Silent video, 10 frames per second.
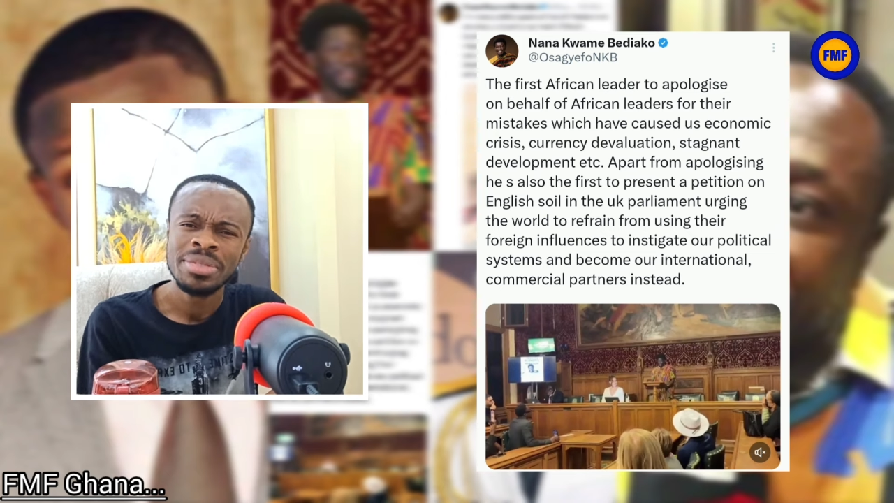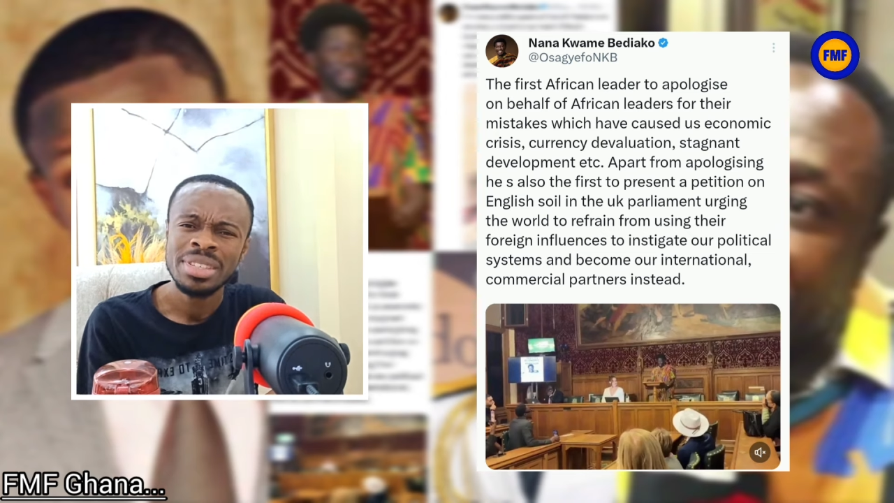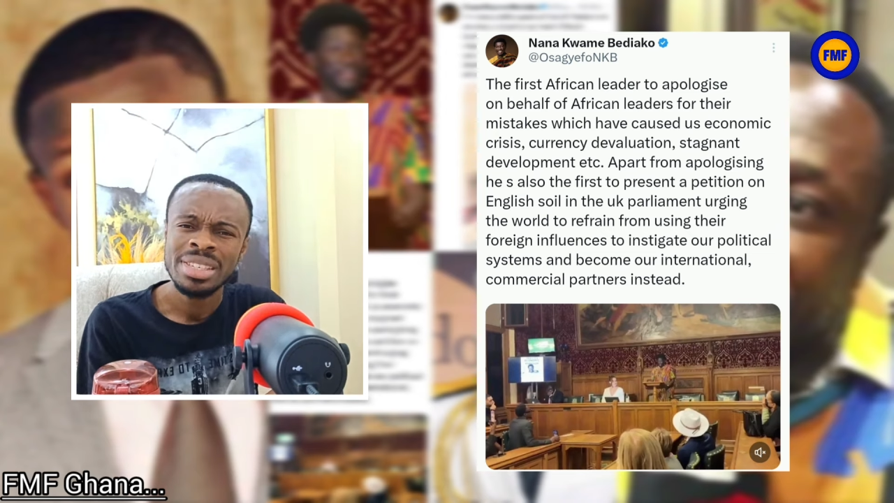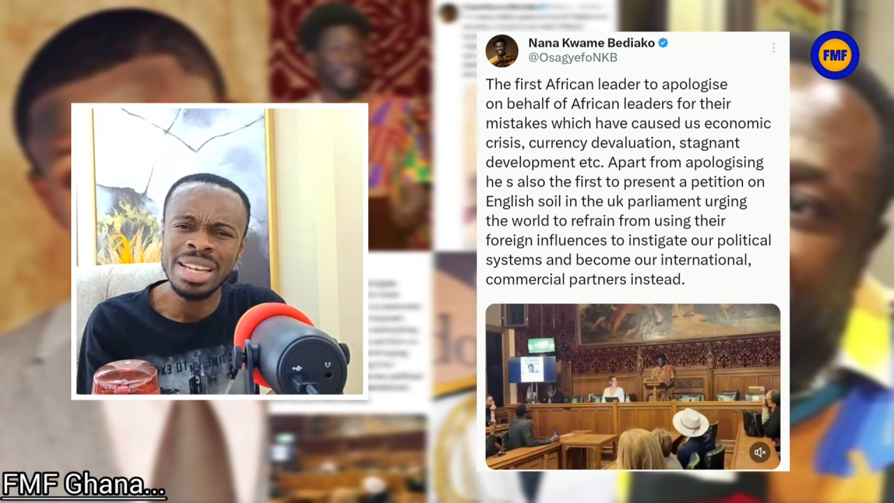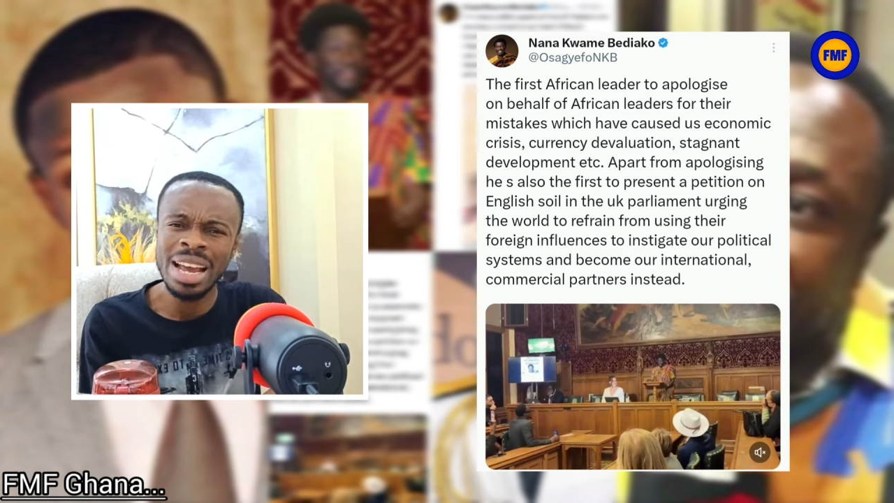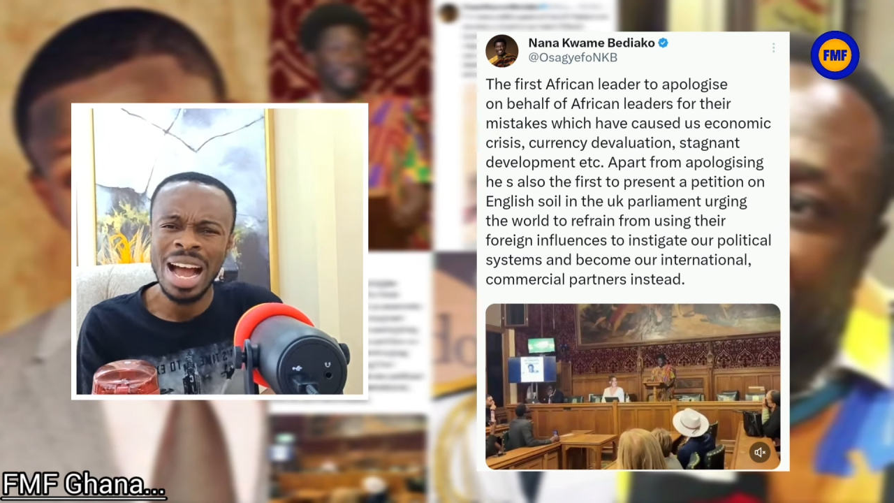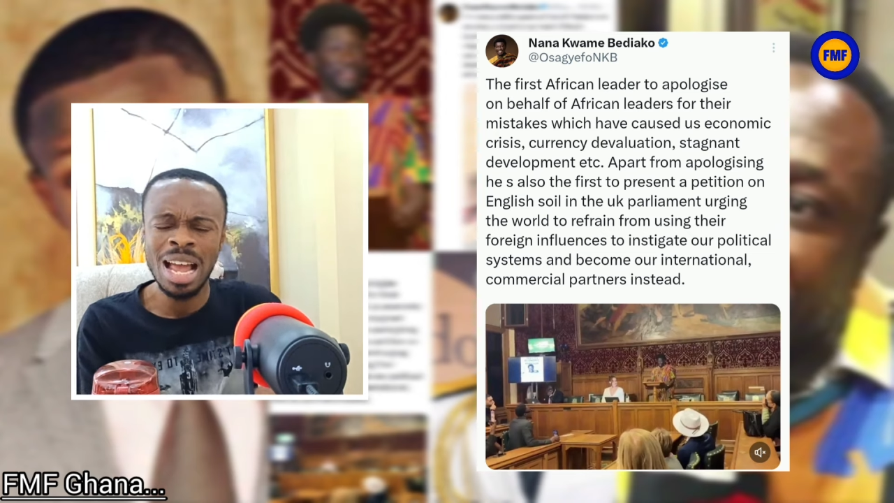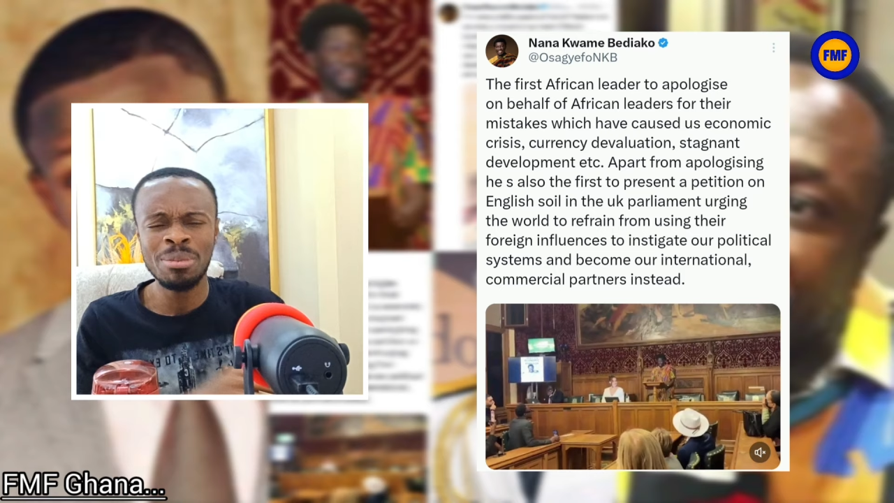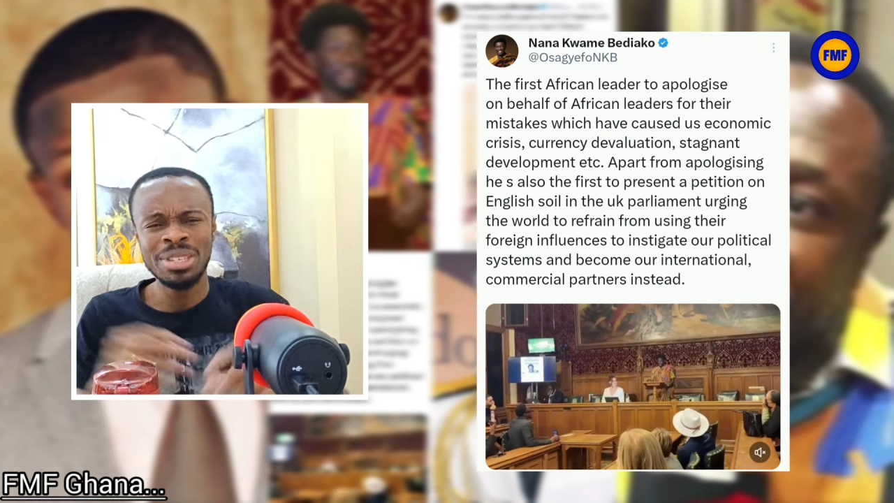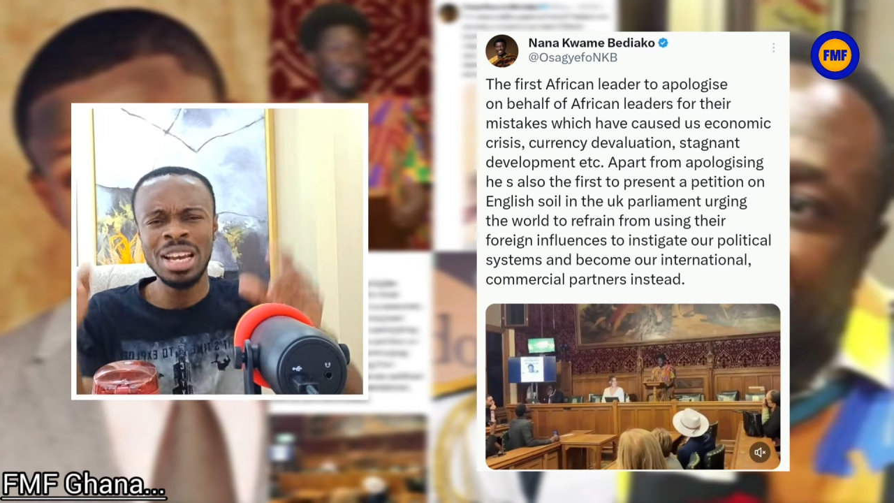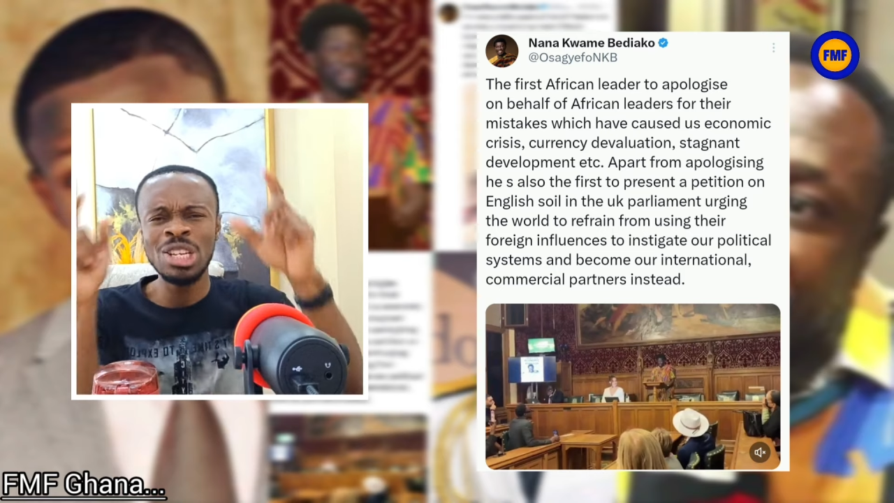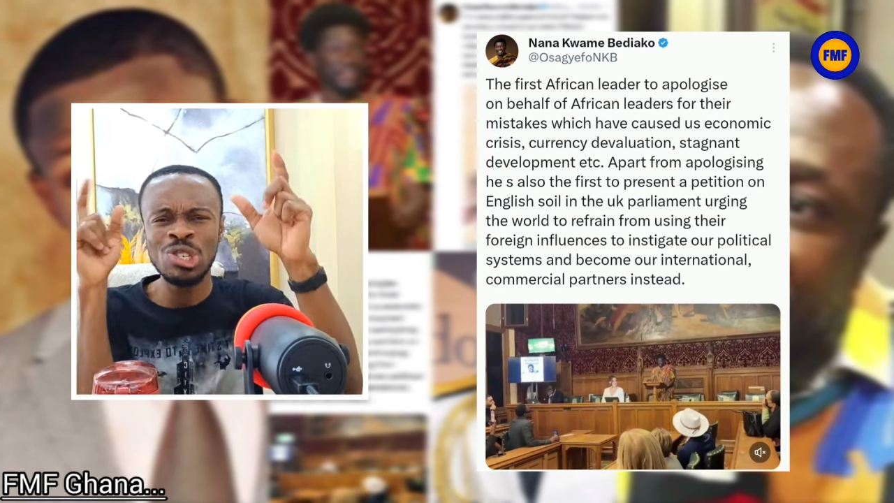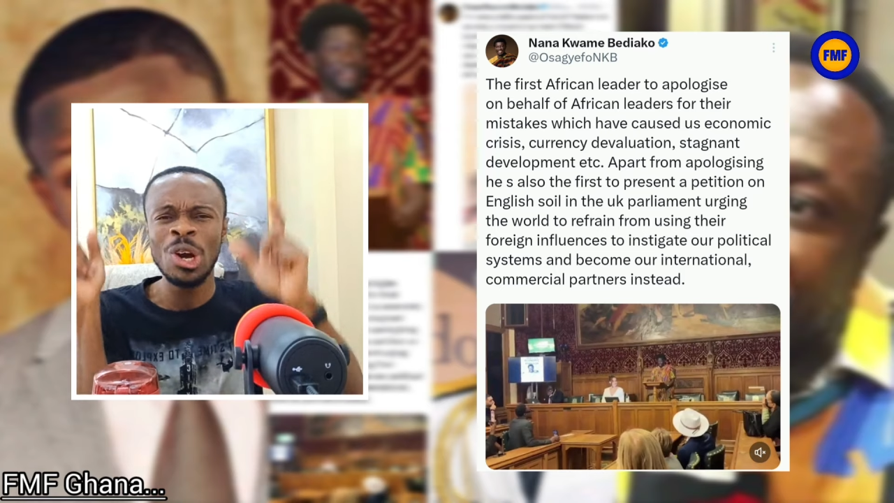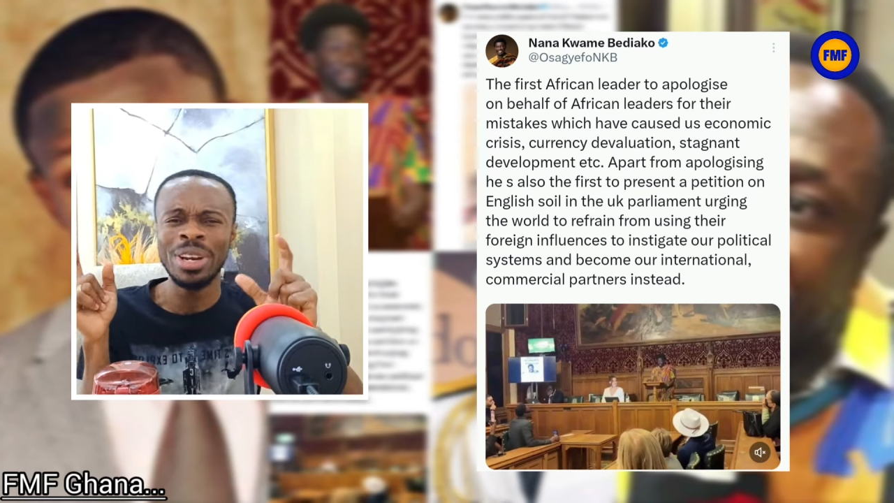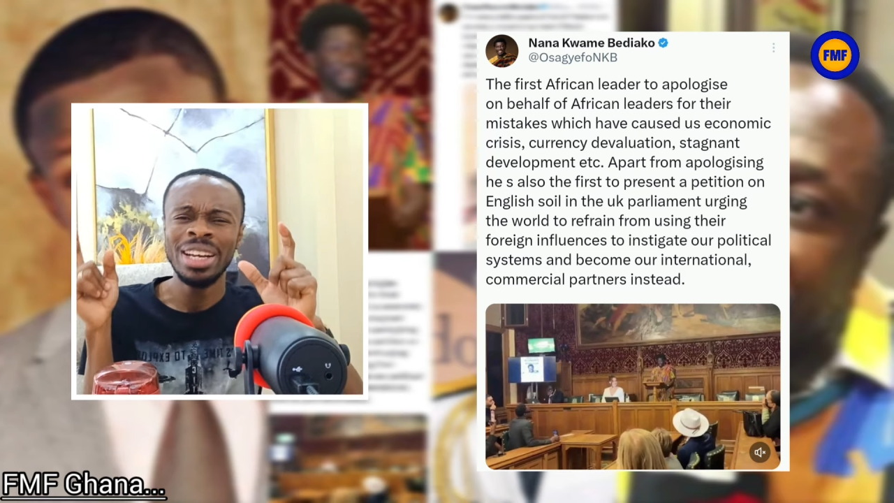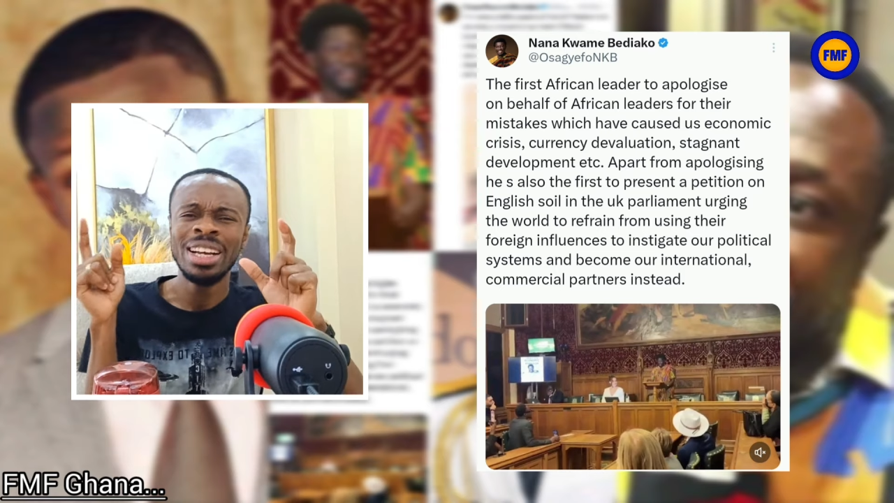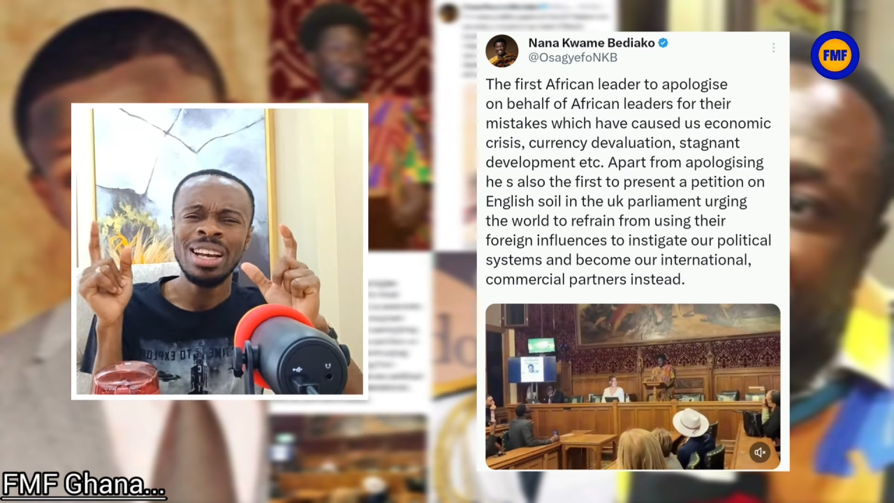Say, I am saying sorry